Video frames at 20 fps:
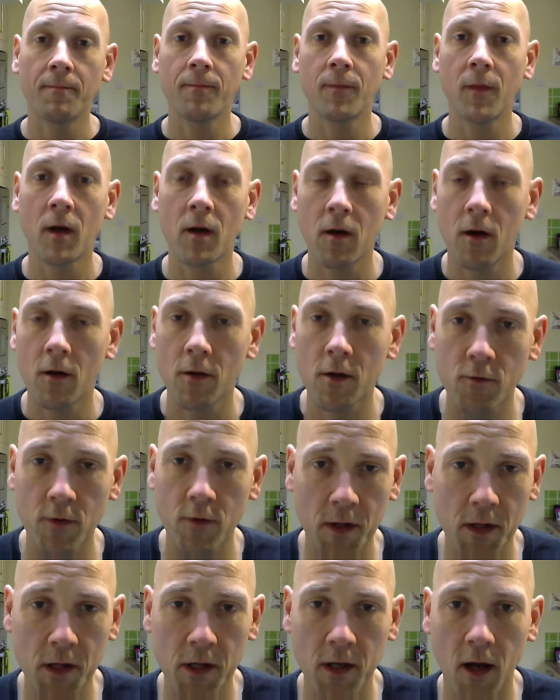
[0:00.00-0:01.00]
I can't just
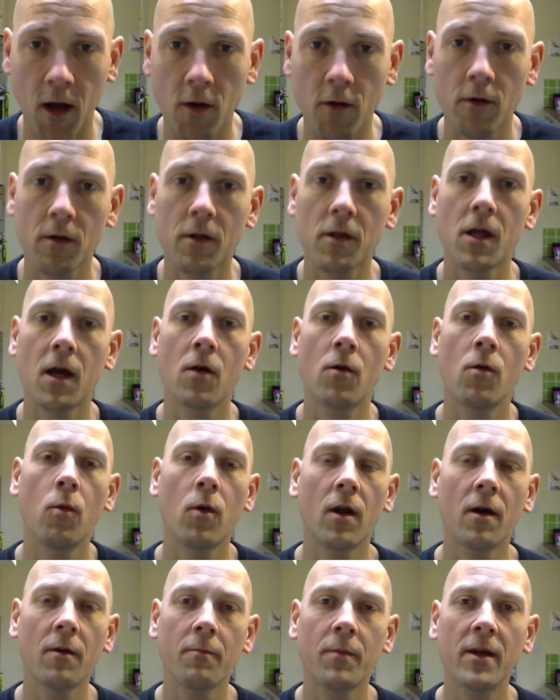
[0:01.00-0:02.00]
run slow. So what
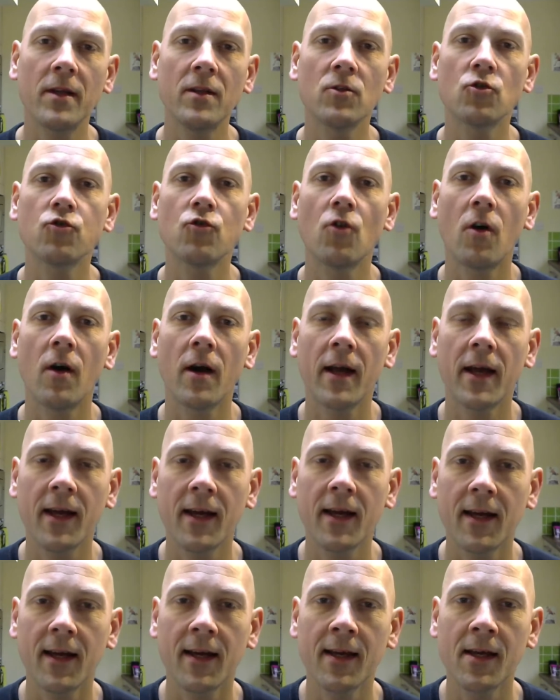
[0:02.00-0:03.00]
I've been
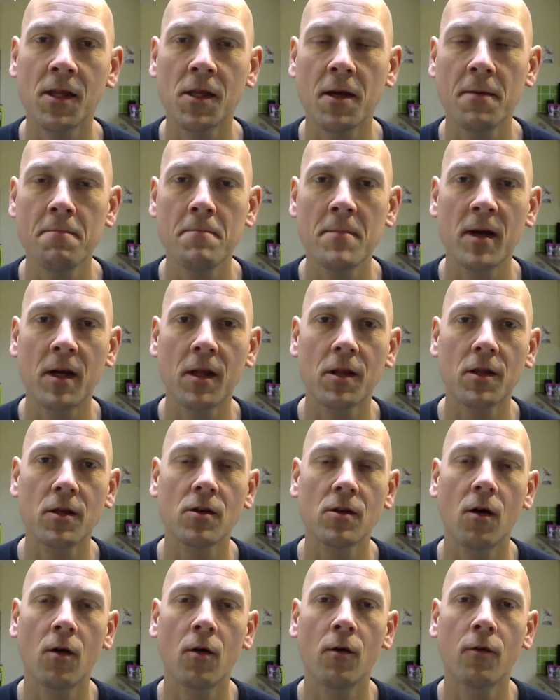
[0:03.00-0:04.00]
trying is a mixture
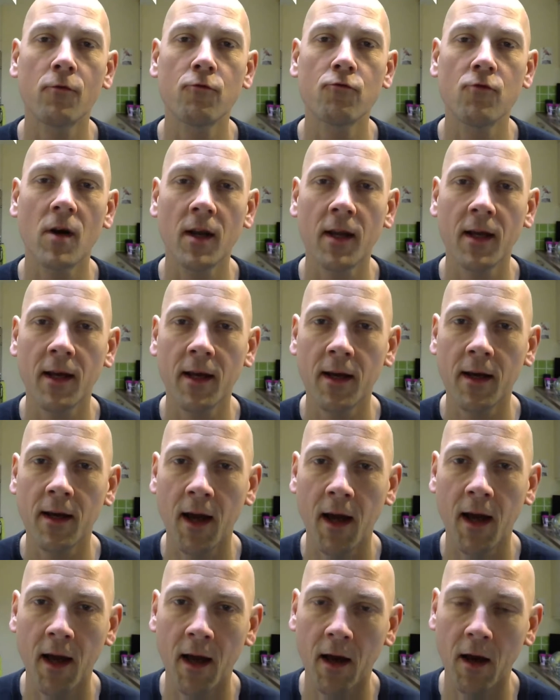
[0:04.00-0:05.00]
of running
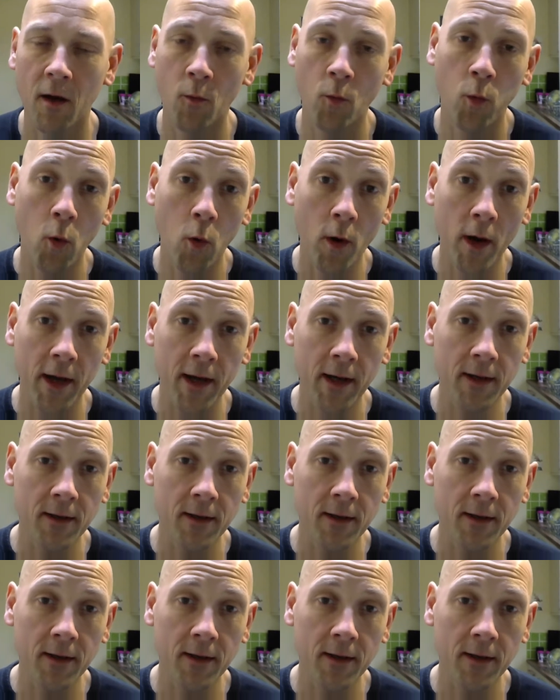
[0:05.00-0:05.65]
and walking.